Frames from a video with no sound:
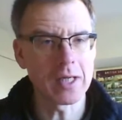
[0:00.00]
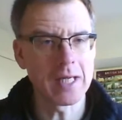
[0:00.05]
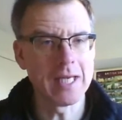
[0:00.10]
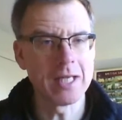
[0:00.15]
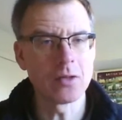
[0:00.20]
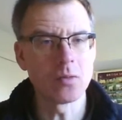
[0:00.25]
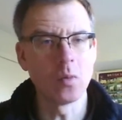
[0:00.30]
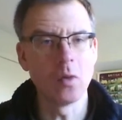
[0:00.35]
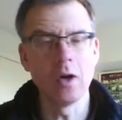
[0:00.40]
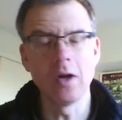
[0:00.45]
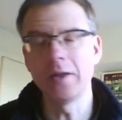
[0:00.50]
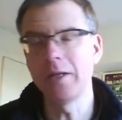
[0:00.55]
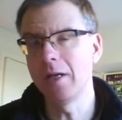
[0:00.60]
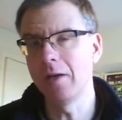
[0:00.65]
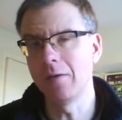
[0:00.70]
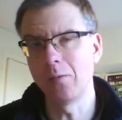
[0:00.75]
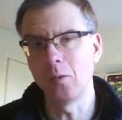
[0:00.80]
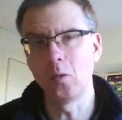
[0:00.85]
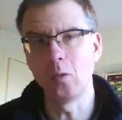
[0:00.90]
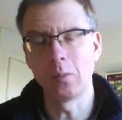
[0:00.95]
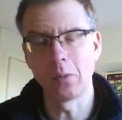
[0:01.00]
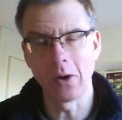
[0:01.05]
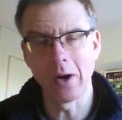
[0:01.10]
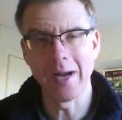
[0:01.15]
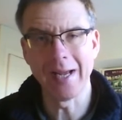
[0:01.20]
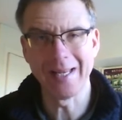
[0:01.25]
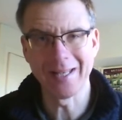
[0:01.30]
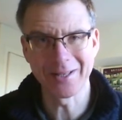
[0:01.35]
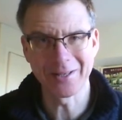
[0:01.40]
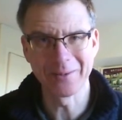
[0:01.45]
is worthy of all
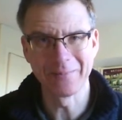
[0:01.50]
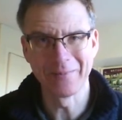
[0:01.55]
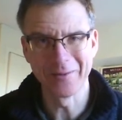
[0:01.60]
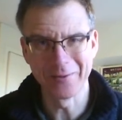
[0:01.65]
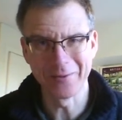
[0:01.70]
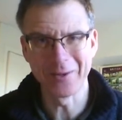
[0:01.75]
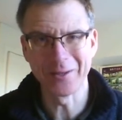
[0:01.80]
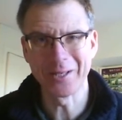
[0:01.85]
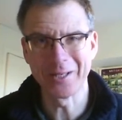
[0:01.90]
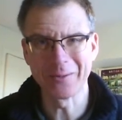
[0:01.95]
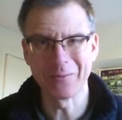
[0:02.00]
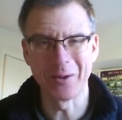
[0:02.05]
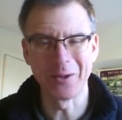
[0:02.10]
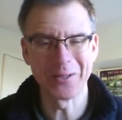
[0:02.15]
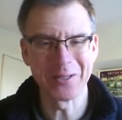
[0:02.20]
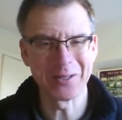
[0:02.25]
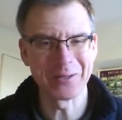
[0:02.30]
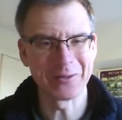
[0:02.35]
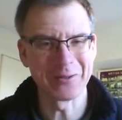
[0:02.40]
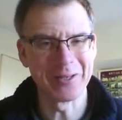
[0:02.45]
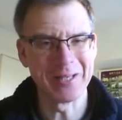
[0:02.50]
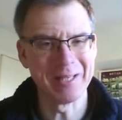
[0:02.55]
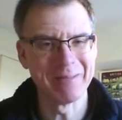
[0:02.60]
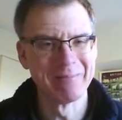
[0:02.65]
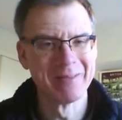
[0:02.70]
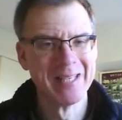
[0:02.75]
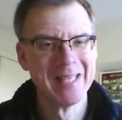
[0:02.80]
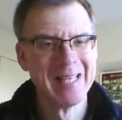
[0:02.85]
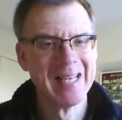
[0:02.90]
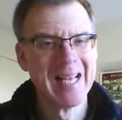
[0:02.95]
praise, verses 1 to 3.
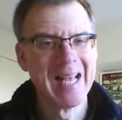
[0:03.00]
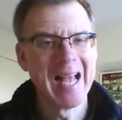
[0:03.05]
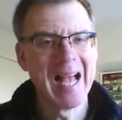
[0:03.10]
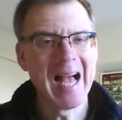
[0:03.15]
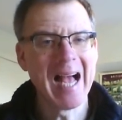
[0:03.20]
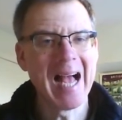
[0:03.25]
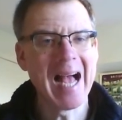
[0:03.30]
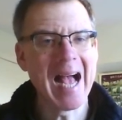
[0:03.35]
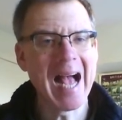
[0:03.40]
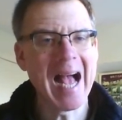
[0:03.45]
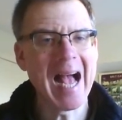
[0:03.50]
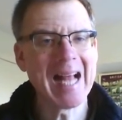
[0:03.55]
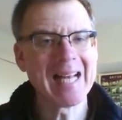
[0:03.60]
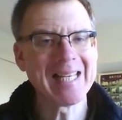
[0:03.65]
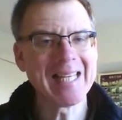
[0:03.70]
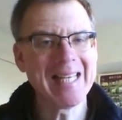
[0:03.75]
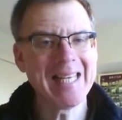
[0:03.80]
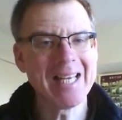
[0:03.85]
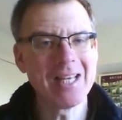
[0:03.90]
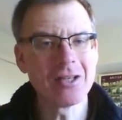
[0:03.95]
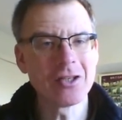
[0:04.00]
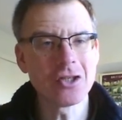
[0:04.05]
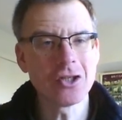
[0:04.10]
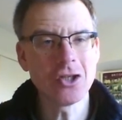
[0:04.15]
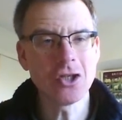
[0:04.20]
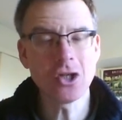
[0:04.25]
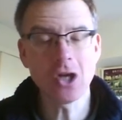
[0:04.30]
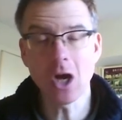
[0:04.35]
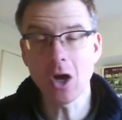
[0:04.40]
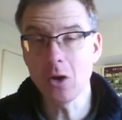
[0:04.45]
And he has
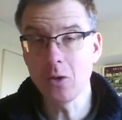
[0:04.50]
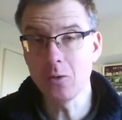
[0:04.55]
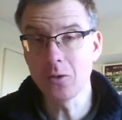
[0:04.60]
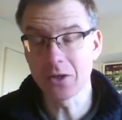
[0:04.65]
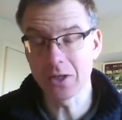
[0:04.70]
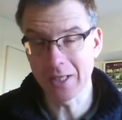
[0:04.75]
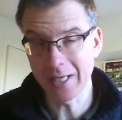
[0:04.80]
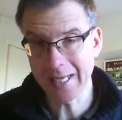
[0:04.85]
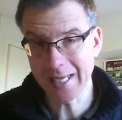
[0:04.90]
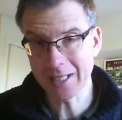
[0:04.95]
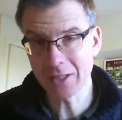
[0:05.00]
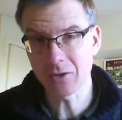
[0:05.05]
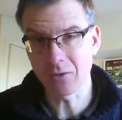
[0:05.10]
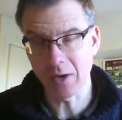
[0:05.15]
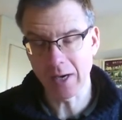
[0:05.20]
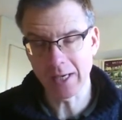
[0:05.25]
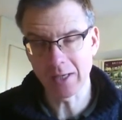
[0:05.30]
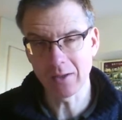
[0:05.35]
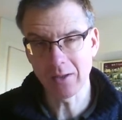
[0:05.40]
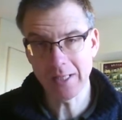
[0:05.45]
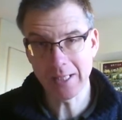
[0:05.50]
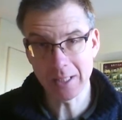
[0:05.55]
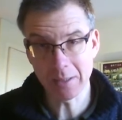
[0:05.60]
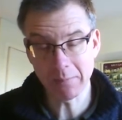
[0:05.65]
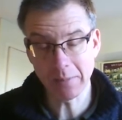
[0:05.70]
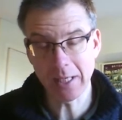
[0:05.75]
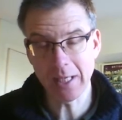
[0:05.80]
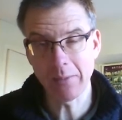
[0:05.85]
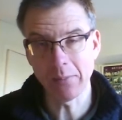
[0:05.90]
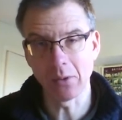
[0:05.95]
chosen Israel, his
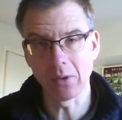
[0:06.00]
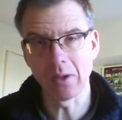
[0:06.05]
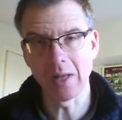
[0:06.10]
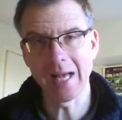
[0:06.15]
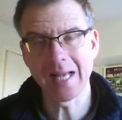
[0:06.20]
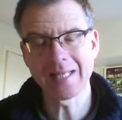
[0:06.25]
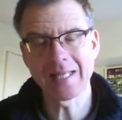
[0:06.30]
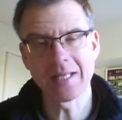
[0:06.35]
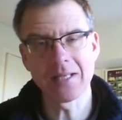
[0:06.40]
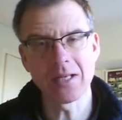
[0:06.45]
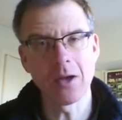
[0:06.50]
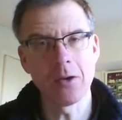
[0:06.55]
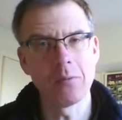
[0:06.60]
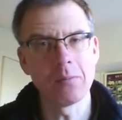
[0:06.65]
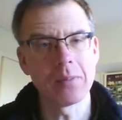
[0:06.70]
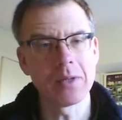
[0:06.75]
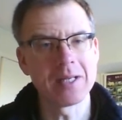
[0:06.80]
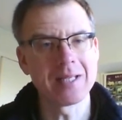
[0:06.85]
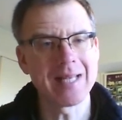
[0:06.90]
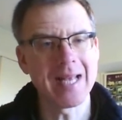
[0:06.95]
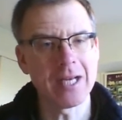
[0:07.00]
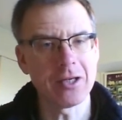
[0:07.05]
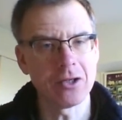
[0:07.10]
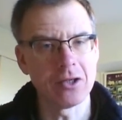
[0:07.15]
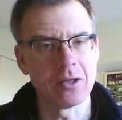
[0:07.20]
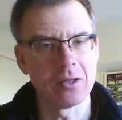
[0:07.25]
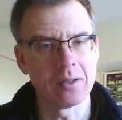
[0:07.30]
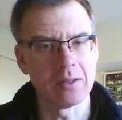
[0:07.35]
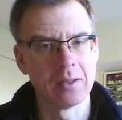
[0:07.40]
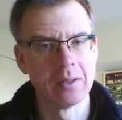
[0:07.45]
people, as his own
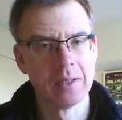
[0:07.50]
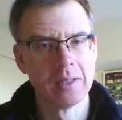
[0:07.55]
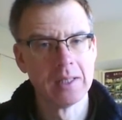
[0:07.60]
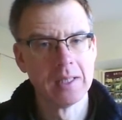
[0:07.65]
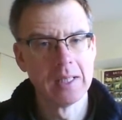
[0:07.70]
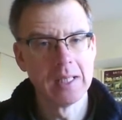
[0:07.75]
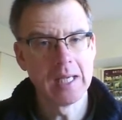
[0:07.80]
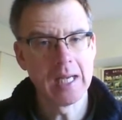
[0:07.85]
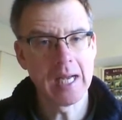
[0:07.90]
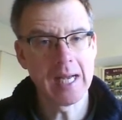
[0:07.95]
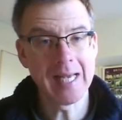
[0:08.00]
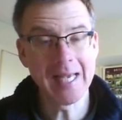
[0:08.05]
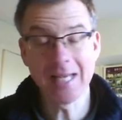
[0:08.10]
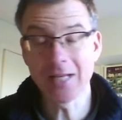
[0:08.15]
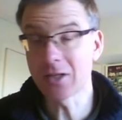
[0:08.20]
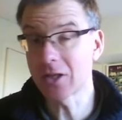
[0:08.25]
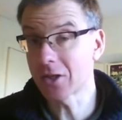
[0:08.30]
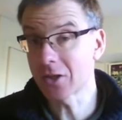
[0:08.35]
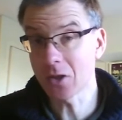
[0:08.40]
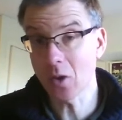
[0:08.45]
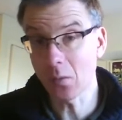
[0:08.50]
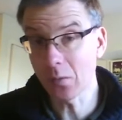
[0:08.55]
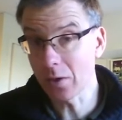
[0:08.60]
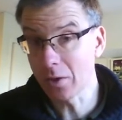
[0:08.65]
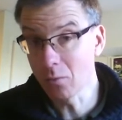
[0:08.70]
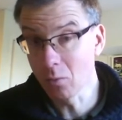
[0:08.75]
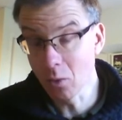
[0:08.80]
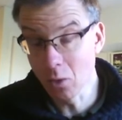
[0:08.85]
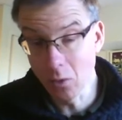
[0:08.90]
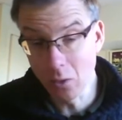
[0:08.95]
possession. He is the
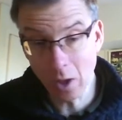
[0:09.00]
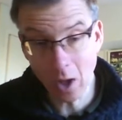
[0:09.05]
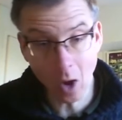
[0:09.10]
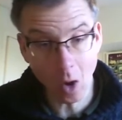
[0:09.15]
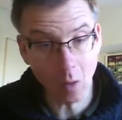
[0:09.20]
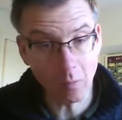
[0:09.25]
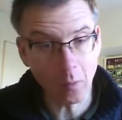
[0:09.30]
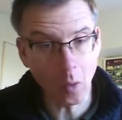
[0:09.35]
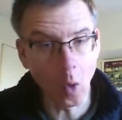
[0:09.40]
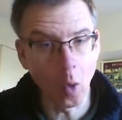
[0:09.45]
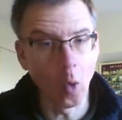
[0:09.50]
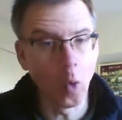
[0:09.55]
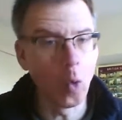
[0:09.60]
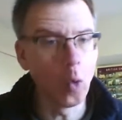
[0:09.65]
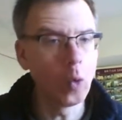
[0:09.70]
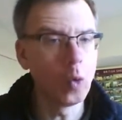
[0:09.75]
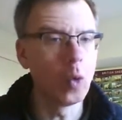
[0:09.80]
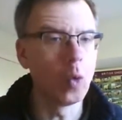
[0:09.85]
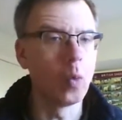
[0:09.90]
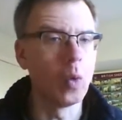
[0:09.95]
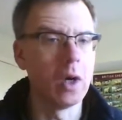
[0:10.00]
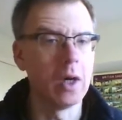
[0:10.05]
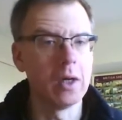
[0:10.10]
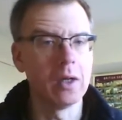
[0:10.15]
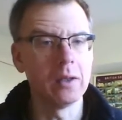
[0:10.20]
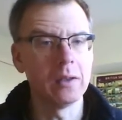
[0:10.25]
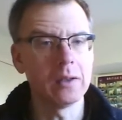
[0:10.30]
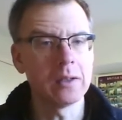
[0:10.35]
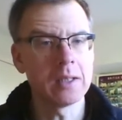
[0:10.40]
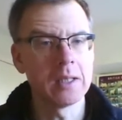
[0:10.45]
sovereign ruler of all the
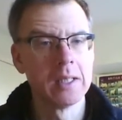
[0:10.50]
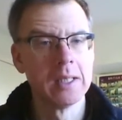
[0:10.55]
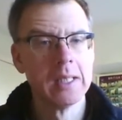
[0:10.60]
world,